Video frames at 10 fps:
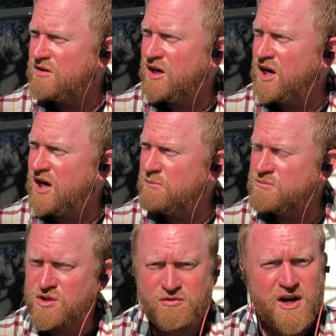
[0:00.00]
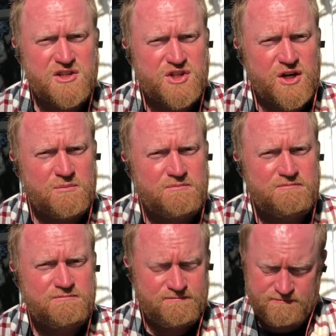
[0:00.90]
2 Fridays ago.
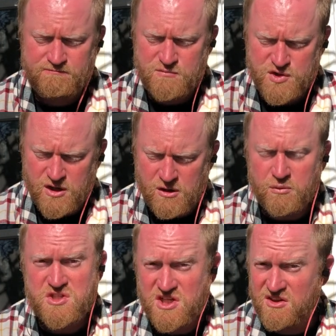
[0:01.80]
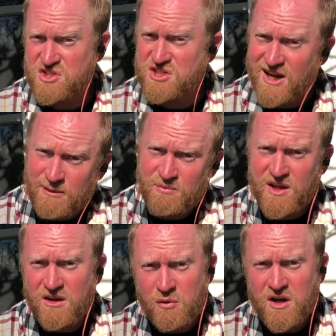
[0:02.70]
So we see the same
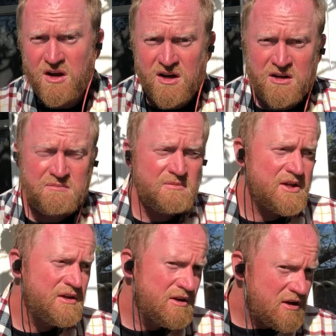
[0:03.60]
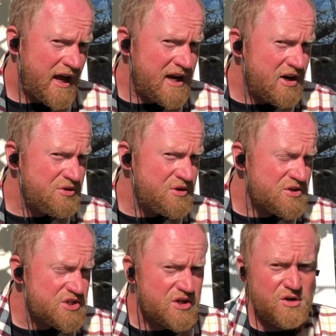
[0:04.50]
thing going on 800
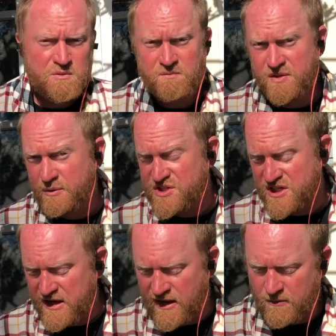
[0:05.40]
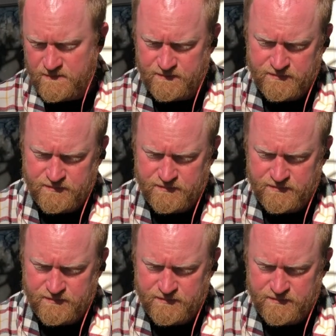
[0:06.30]
years ago that we see now.